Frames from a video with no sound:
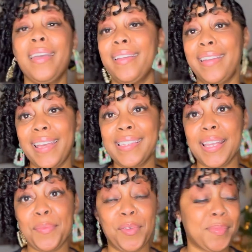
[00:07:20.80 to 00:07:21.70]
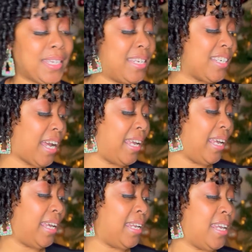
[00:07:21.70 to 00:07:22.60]
Next up from
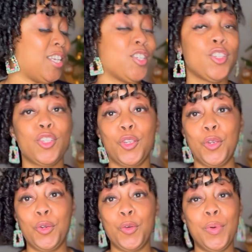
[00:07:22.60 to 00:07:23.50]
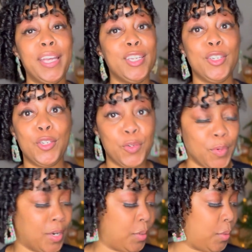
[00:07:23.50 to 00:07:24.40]
TGIN is 2
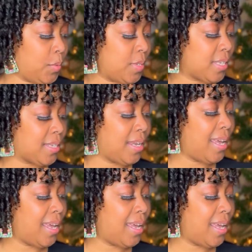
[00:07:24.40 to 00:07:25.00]
duos.